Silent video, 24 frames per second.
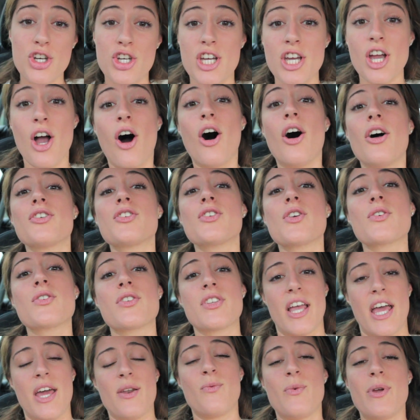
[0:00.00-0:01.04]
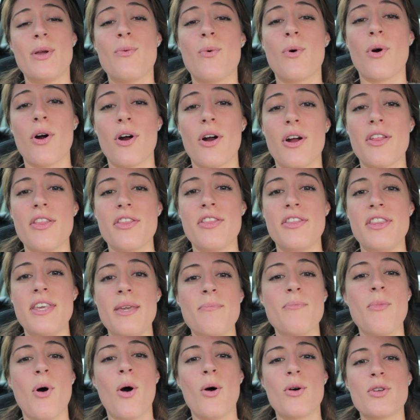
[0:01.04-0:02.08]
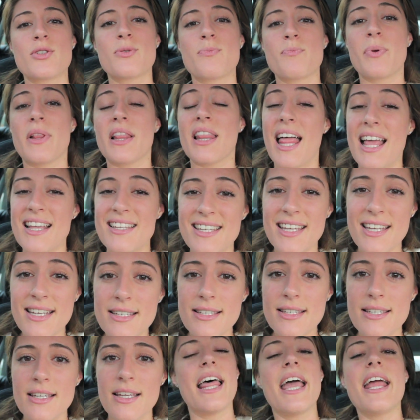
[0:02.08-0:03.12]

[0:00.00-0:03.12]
She also said we were the most pleasant